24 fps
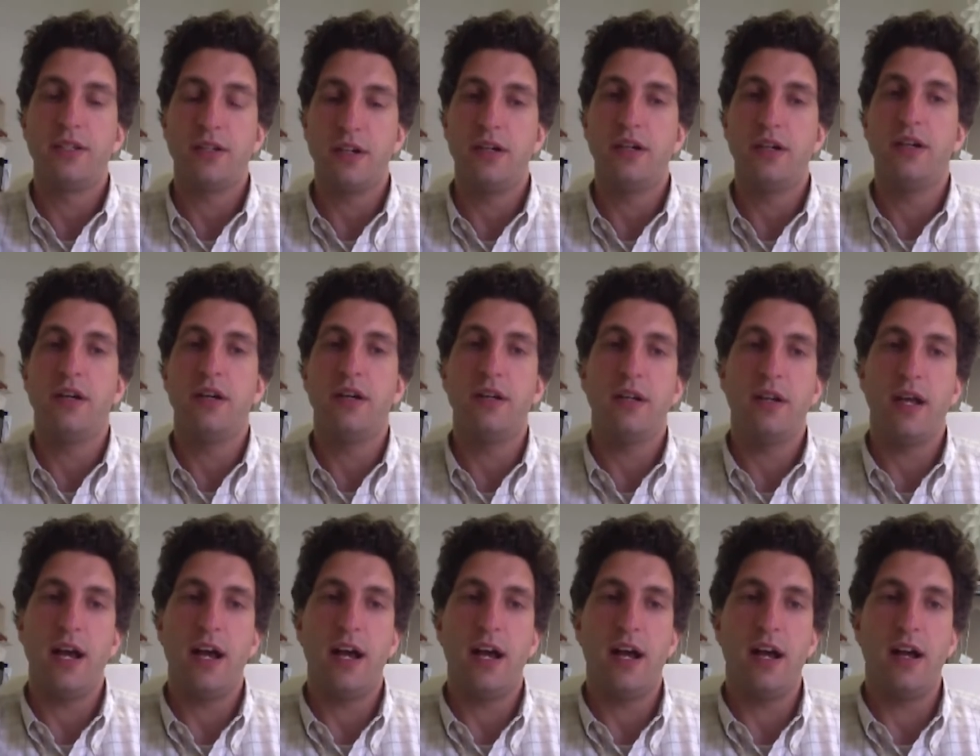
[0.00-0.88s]
in turn
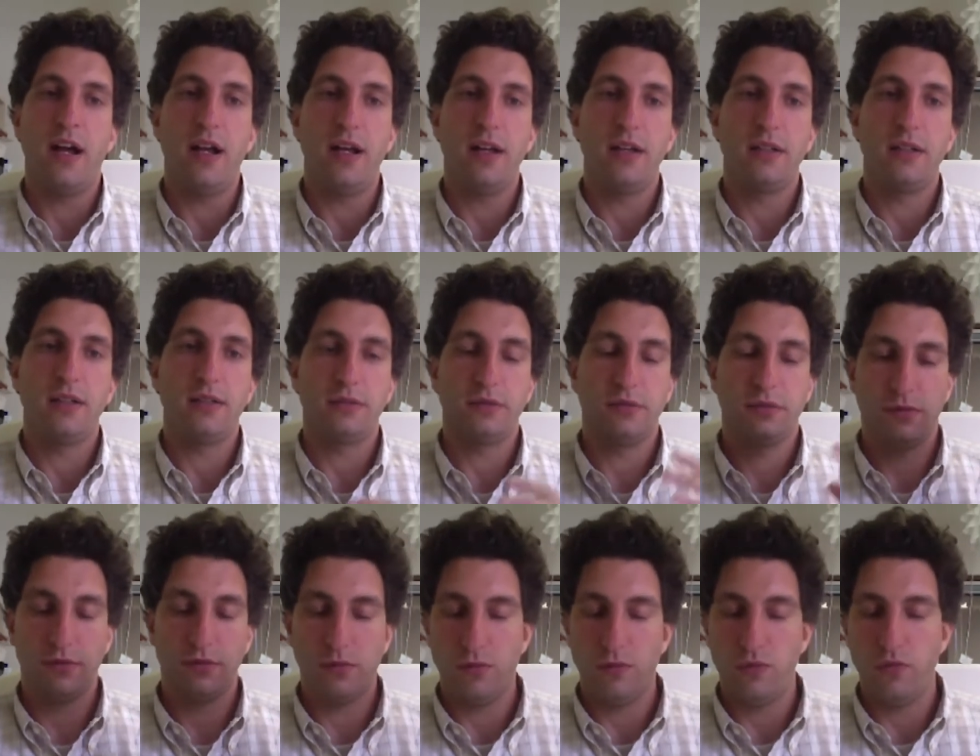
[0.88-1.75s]

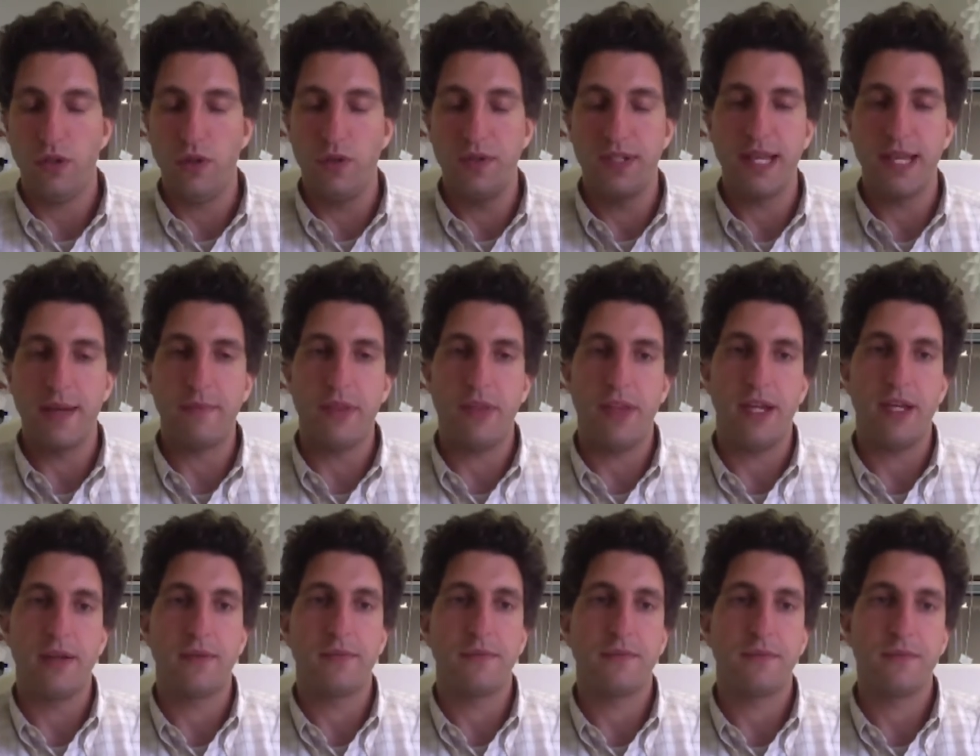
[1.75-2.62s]
reduce empathy.
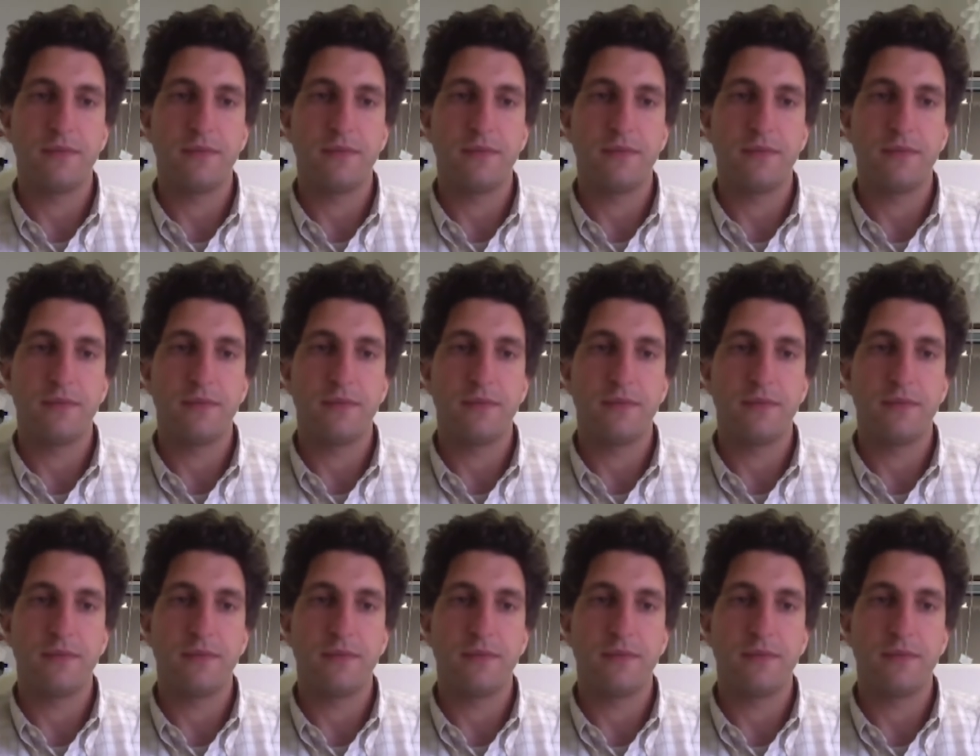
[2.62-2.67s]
